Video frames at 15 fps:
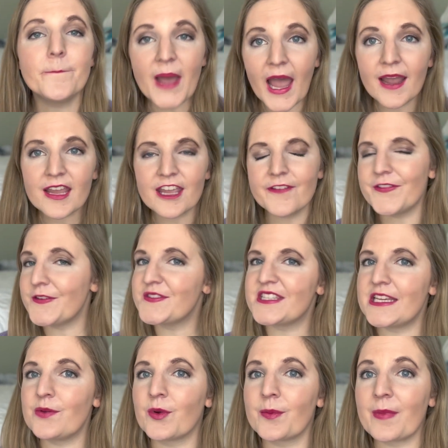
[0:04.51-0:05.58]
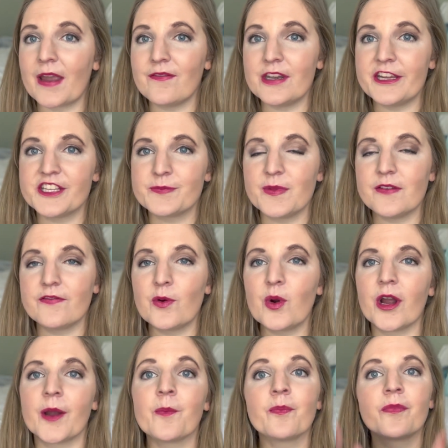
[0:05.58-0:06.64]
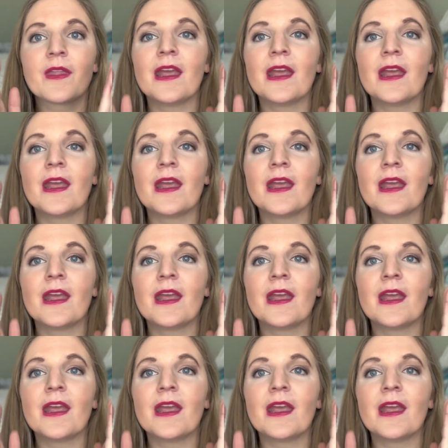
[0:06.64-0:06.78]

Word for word: back if you've seen one of my videos before.